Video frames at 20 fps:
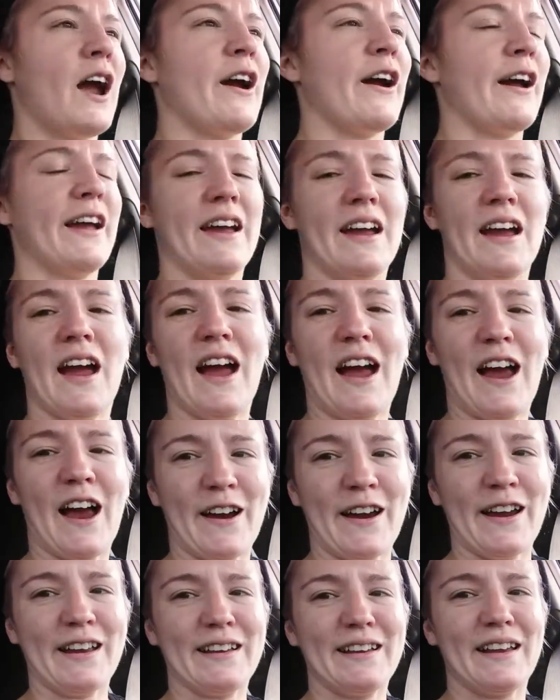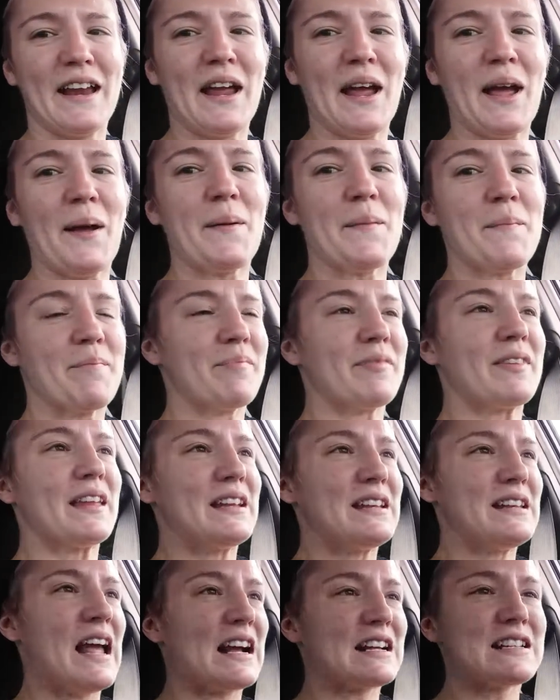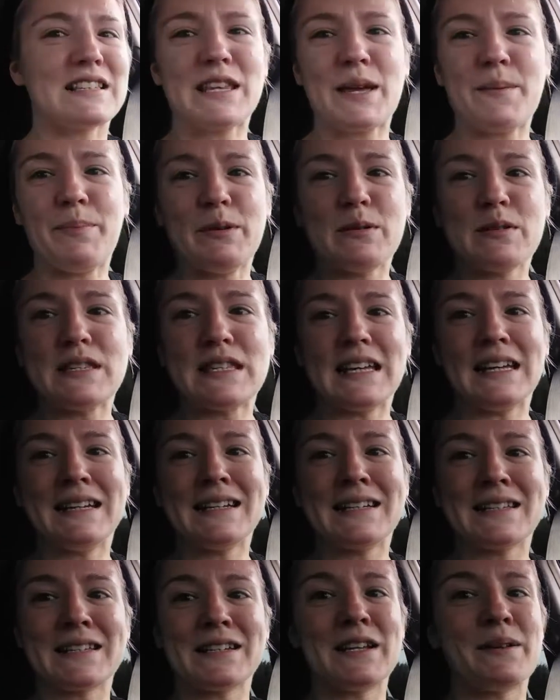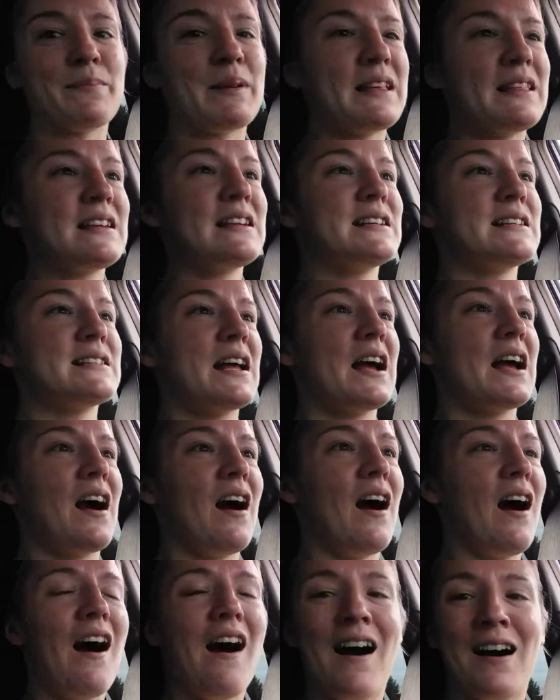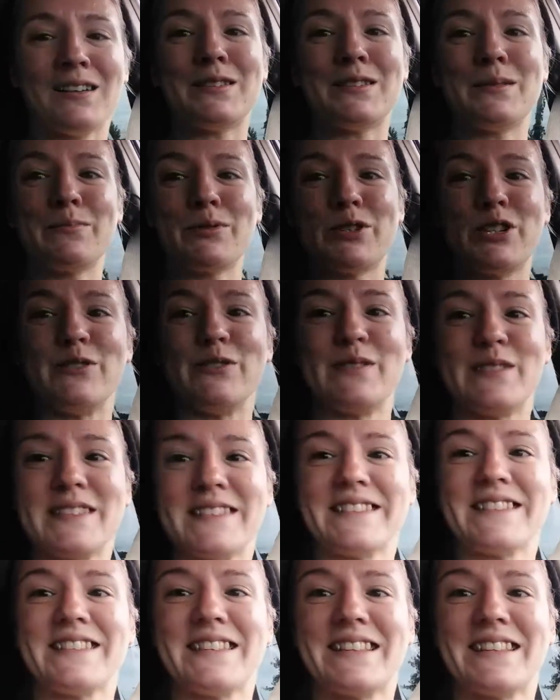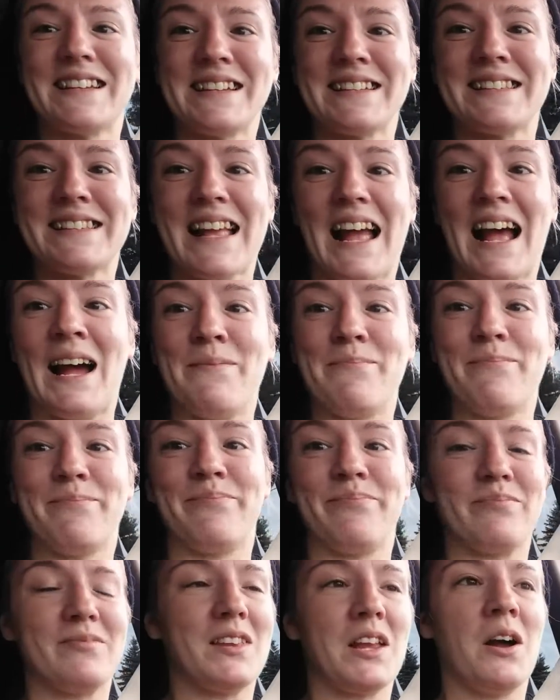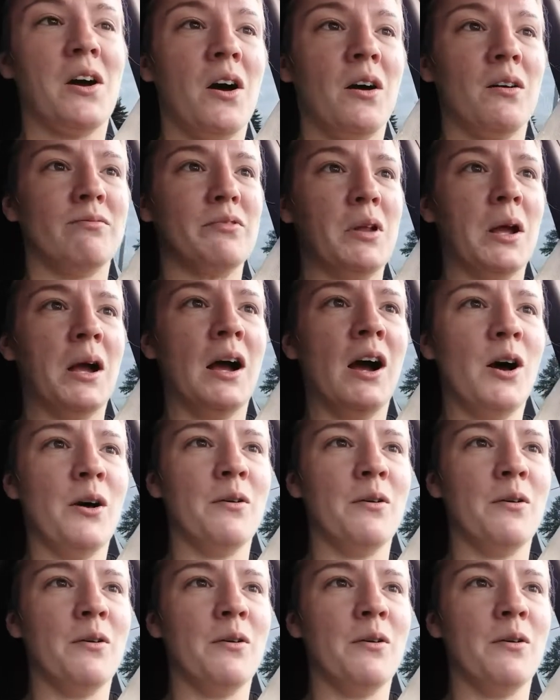right, all right. Next clip you see is going to be these awesome shoes. It's um, Oh, oh